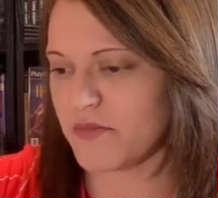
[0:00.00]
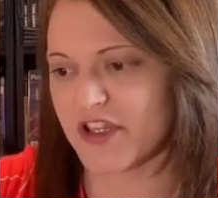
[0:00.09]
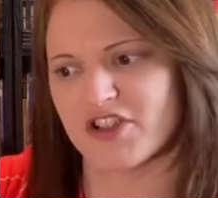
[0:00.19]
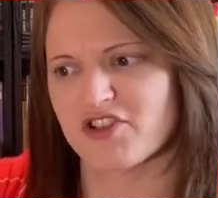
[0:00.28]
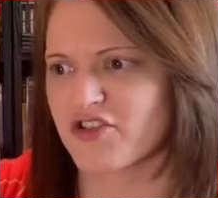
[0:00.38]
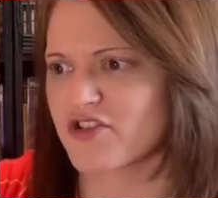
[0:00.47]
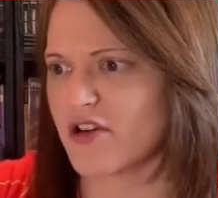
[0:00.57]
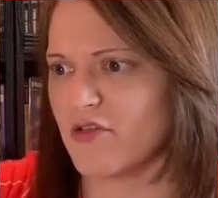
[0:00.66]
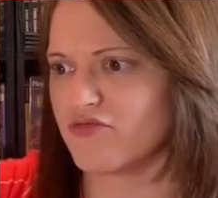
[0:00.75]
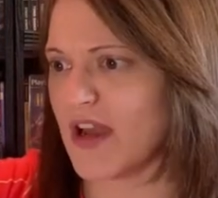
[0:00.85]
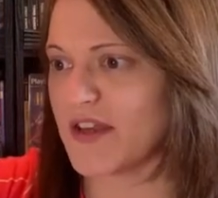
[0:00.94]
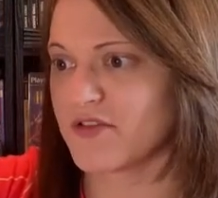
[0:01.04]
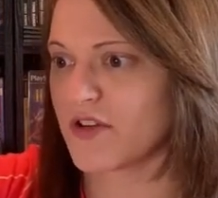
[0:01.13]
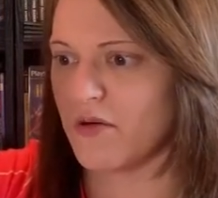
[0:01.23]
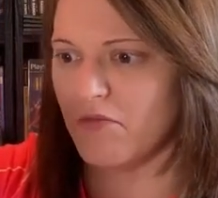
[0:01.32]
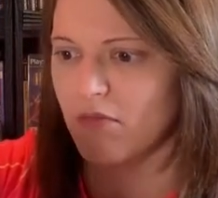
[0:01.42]
This is just a
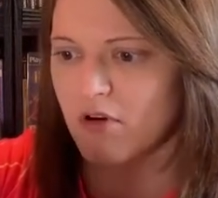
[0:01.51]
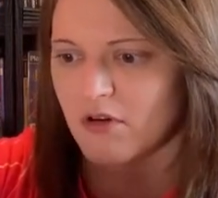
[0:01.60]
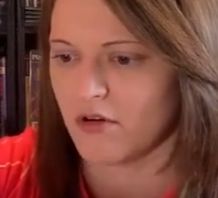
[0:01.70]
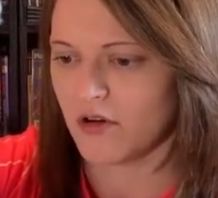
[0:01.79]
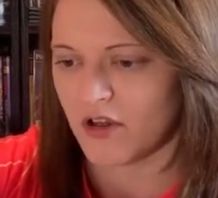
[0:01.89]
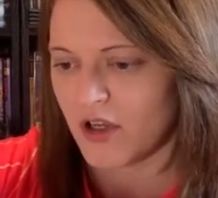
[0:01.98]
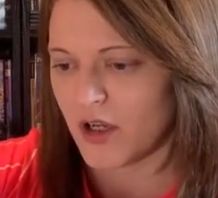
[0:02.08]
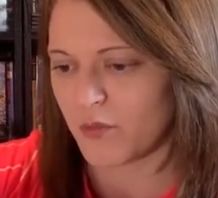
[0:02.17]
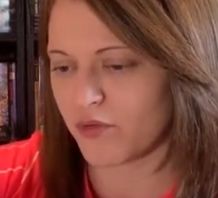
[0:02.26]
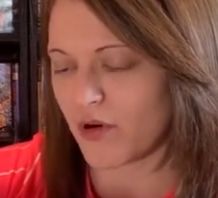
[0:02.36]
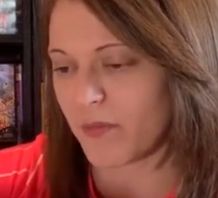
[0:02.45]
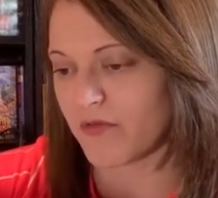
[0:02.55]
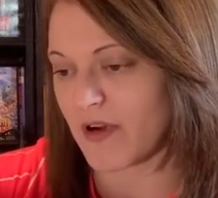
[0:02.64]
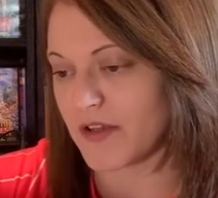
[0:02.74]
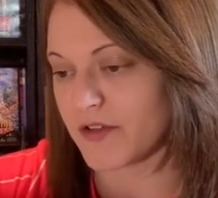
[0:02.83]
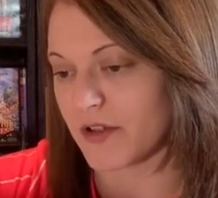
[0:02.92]
random, proper
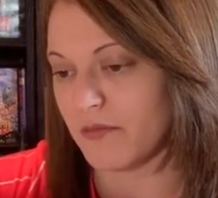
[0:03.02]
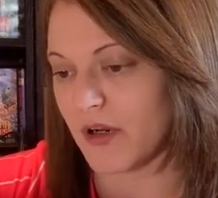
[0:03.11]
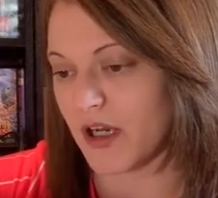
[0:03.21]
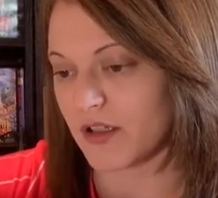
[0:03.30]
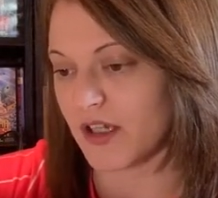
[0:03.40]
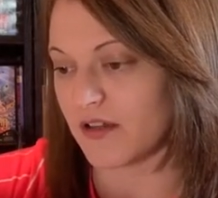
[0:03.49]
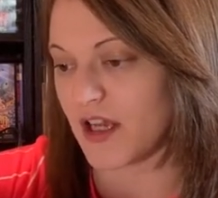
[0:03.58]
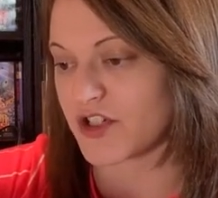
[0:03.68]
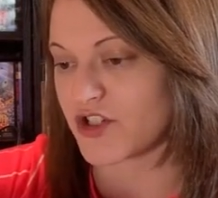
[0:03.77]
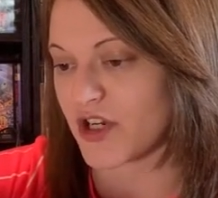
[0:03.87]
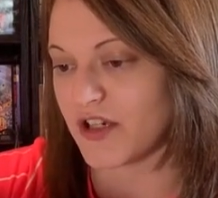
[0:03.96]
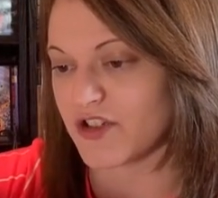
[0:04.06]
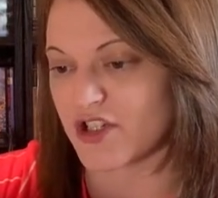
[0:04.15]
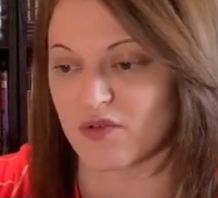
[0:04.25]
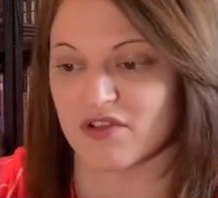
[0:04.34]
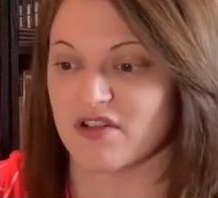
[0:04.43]
random little exchange.
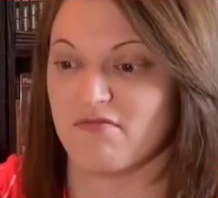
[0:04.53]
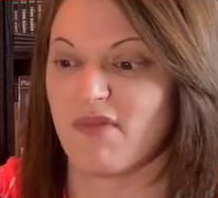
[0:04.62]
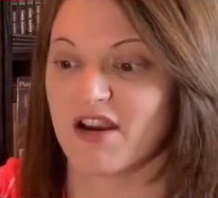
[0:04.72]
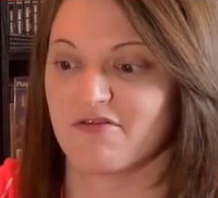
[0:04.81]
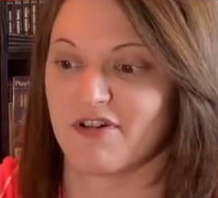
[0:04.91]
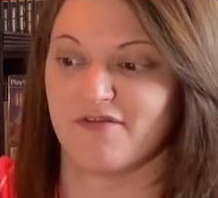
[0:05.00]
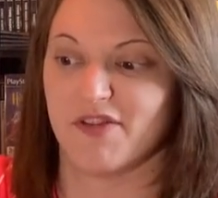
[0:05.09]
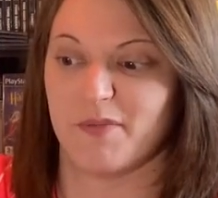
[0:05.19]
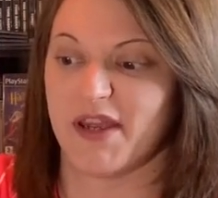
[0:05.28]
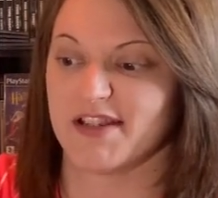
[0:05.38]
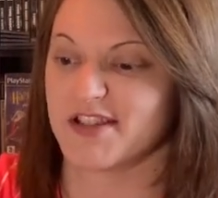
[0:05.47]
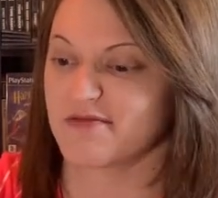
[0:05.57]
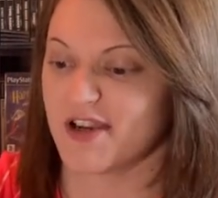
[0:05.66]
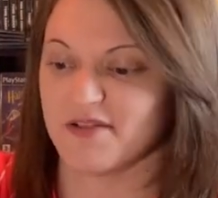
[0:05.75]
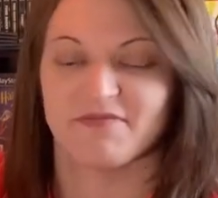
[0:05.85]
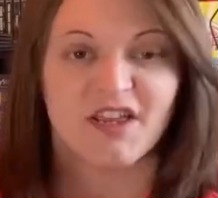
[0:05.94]
This one's a Minecraft for the
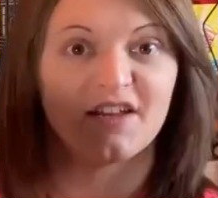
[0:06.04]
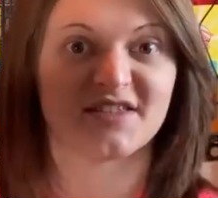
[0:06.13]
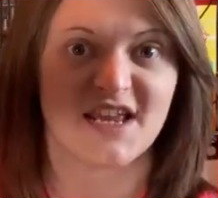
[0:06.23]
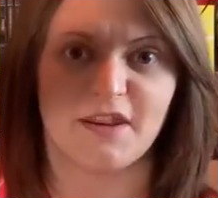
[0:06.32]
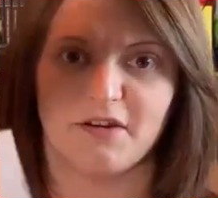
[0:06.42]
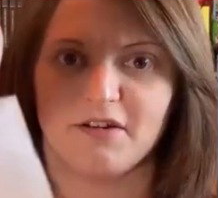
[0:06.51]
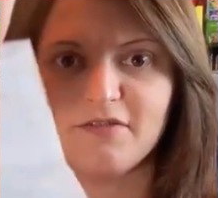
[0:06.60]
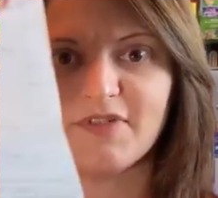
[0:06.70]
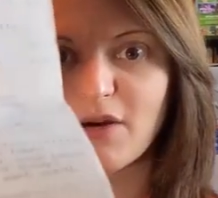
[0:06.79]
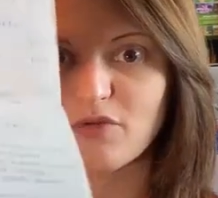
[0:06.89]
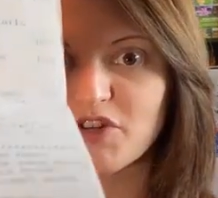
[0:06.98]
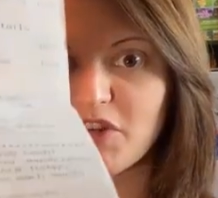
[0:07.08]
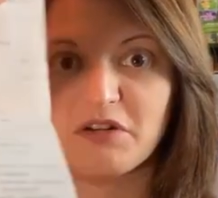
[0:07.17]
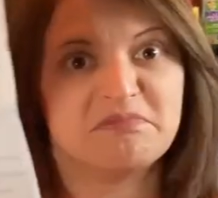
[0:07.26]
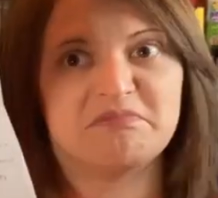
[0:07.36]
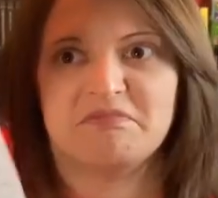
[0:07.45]
PS3 tenner voucher,